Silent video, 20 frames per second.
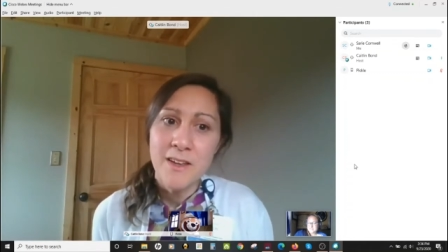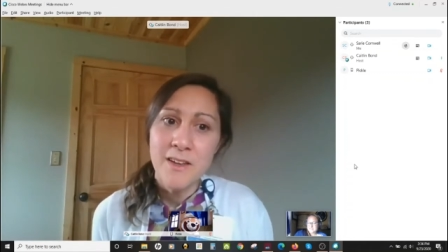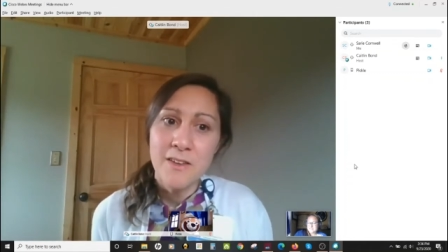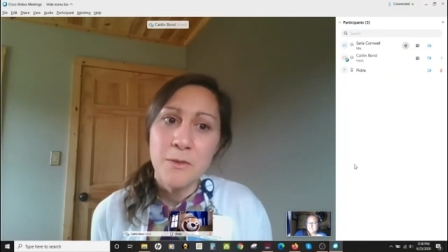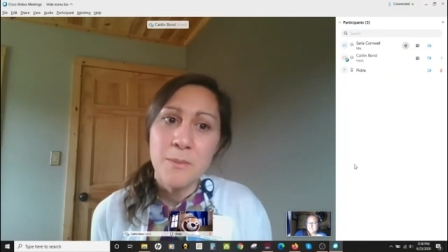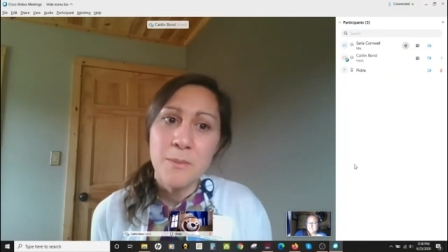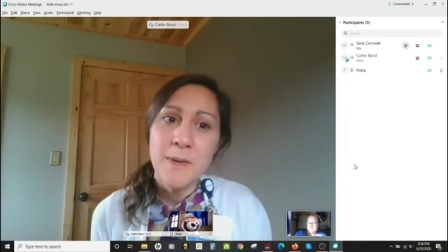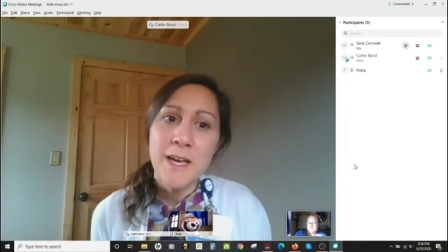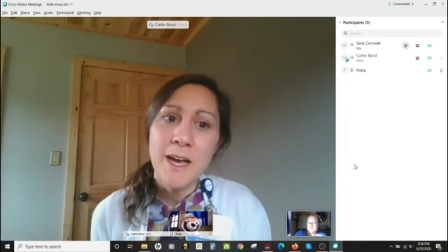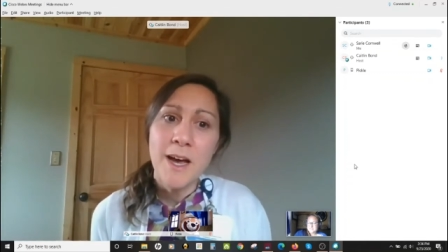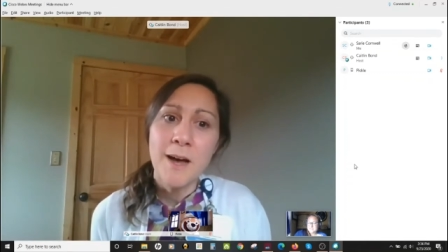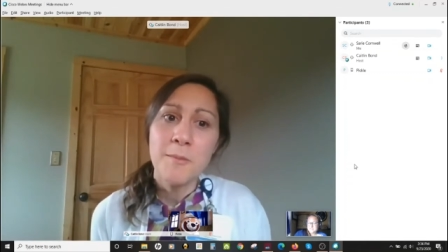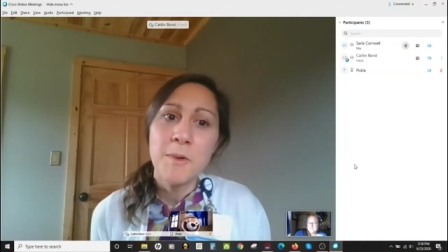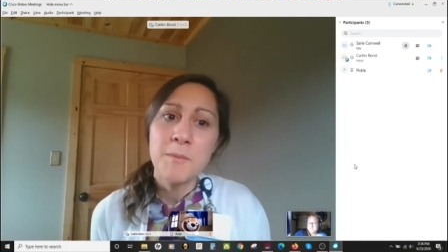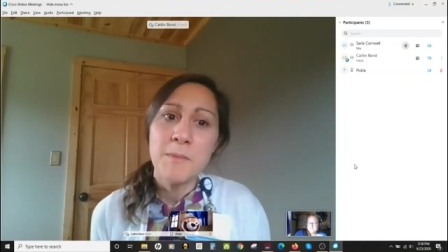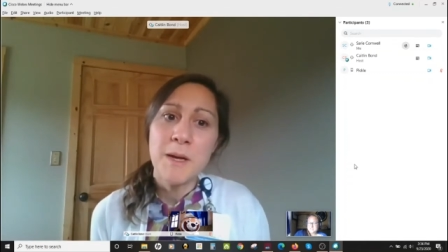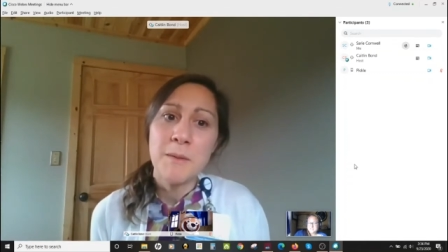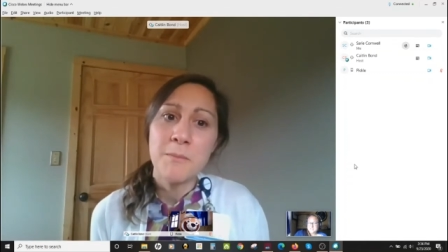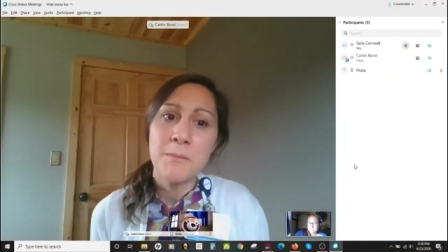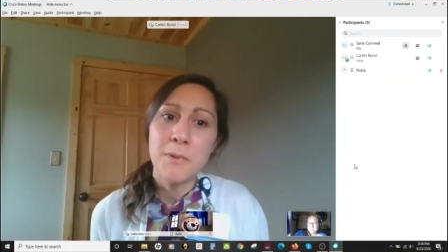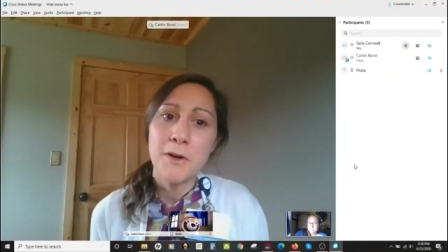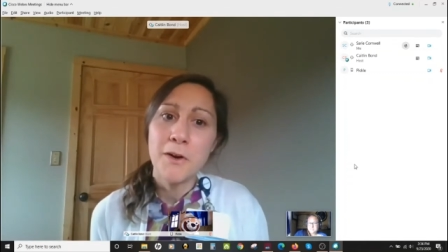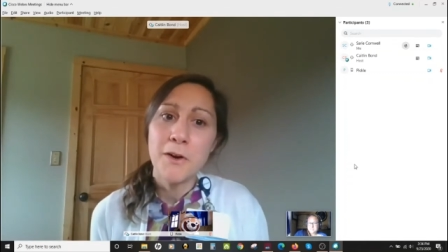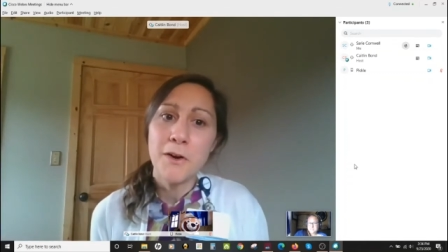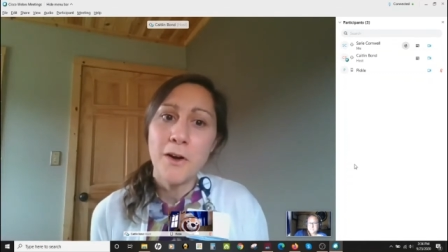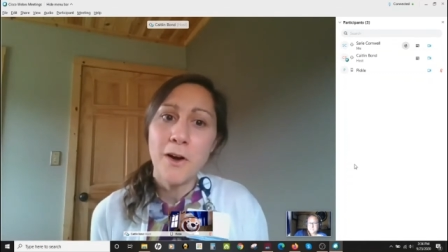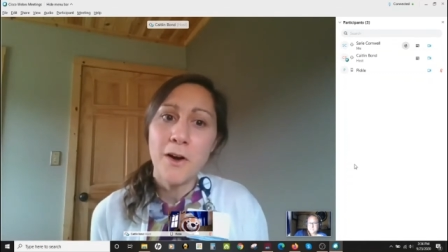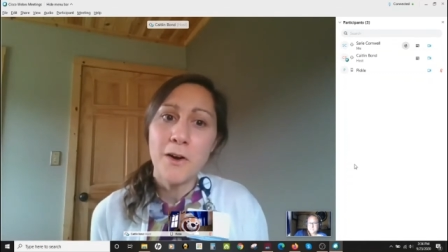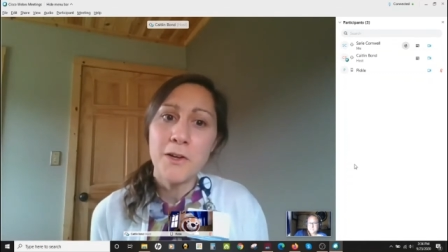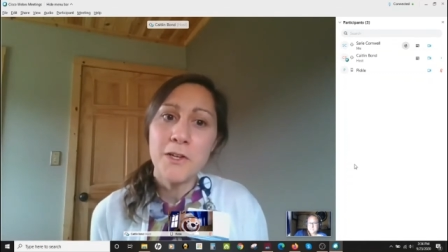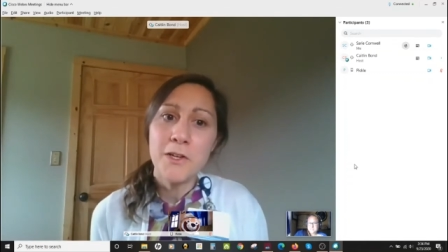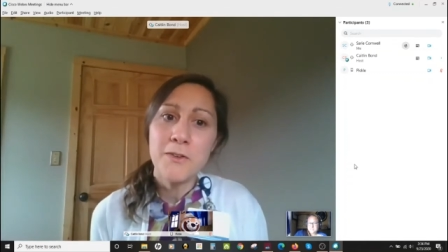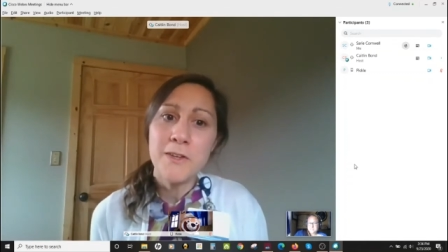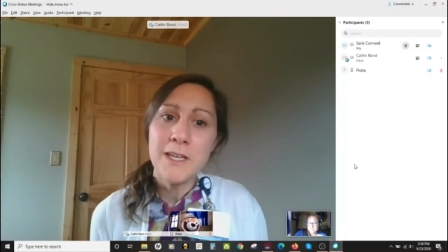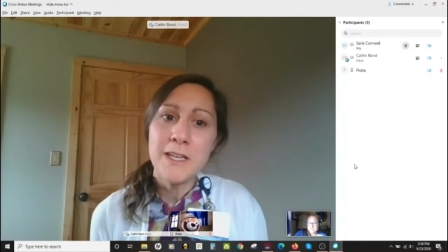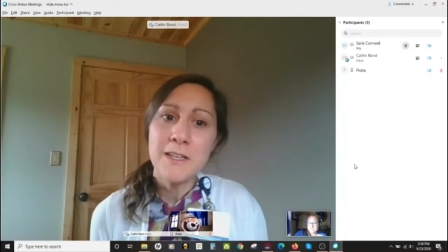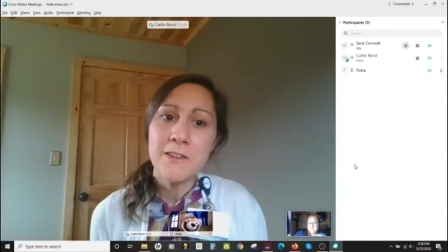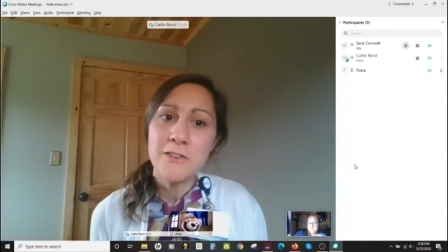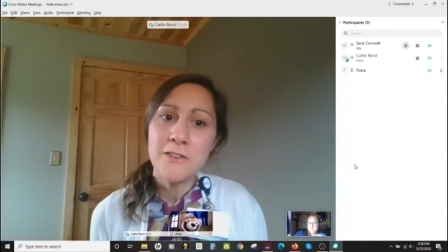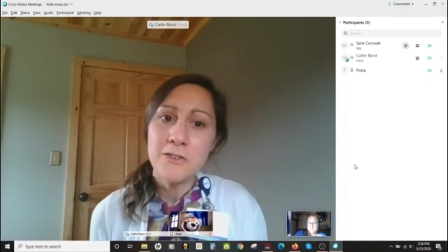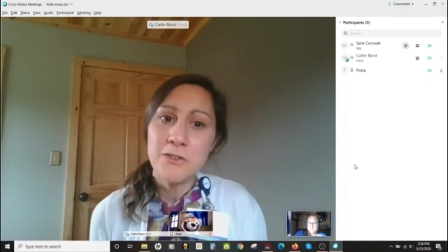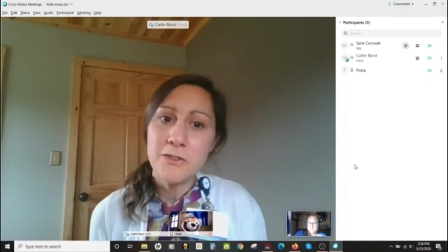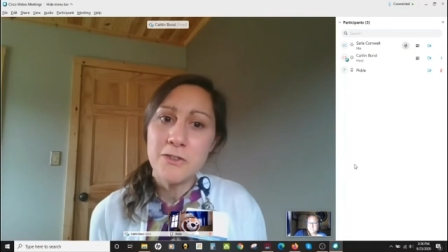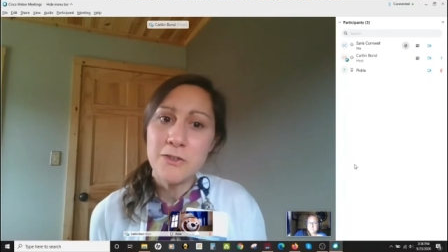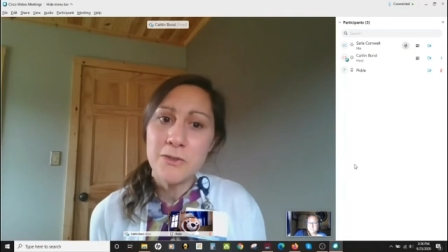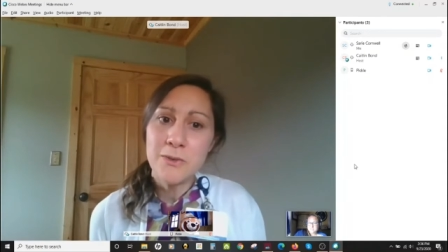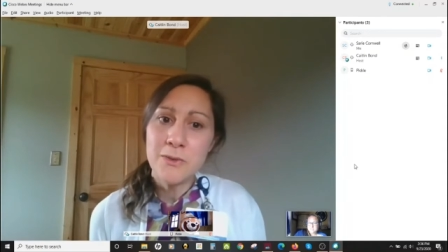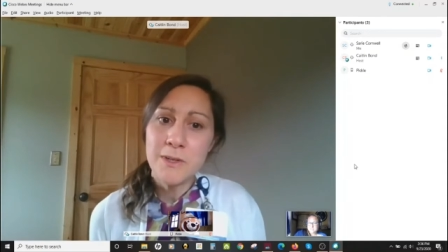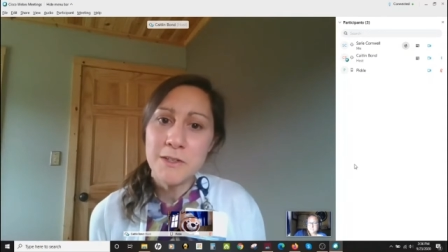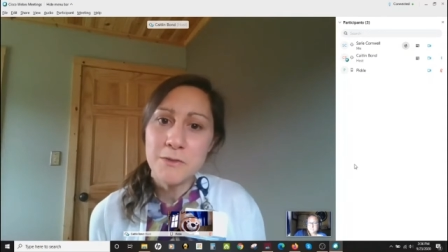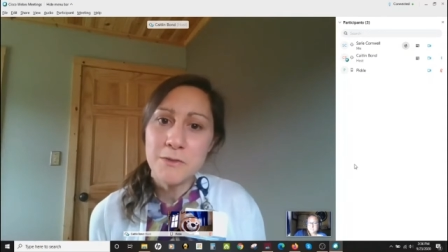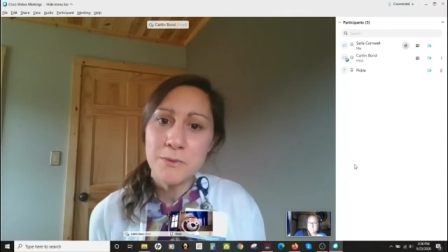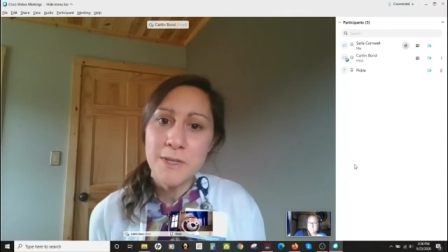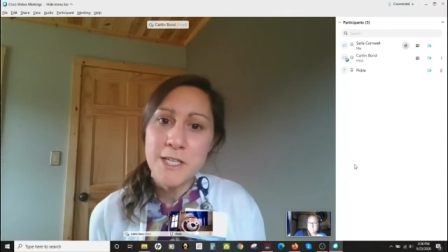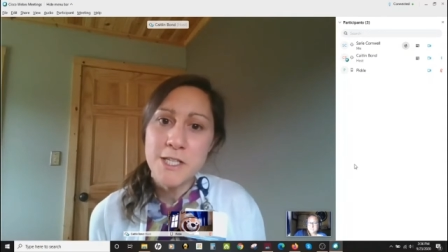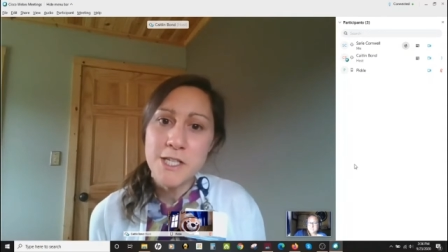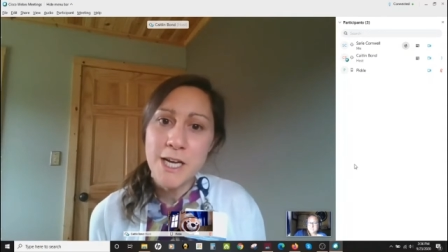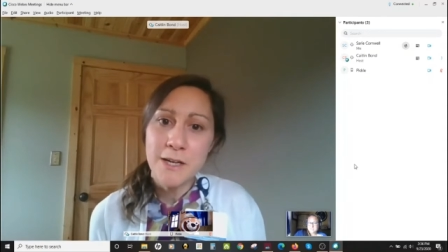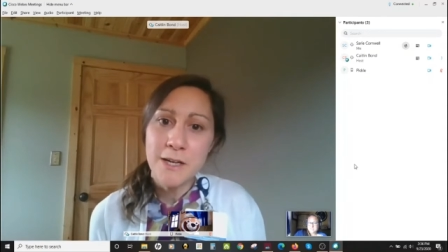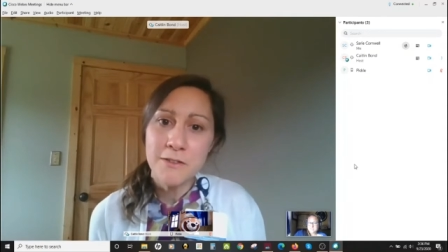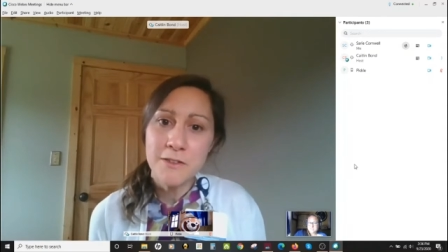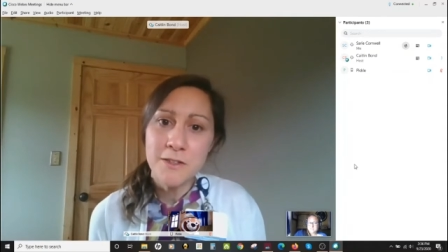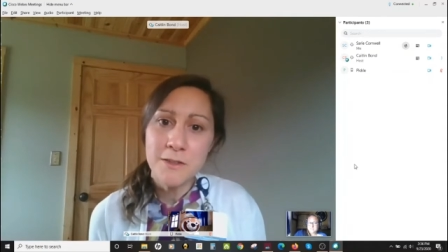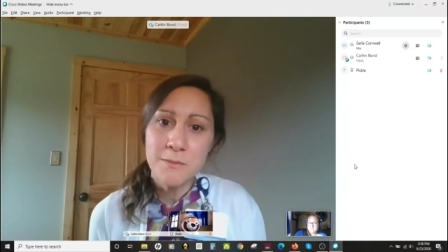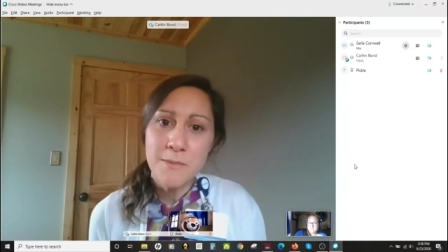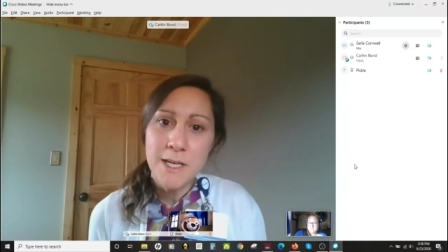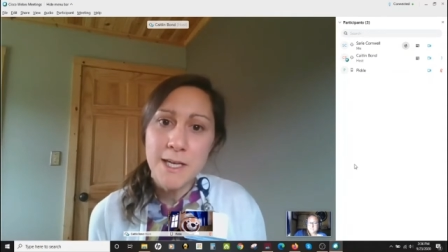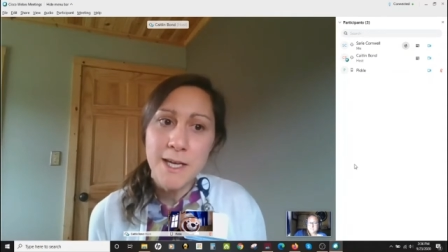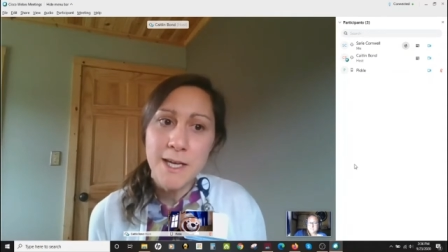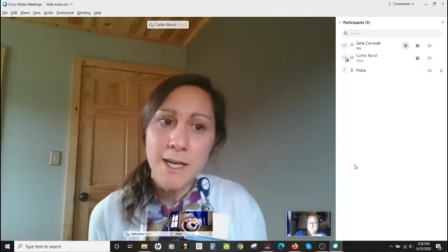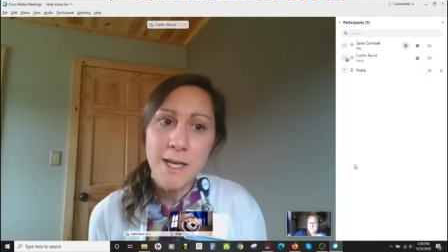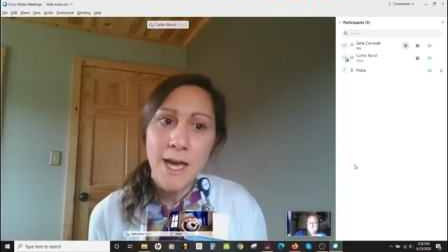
To become a member, all you need to do is reach out to me,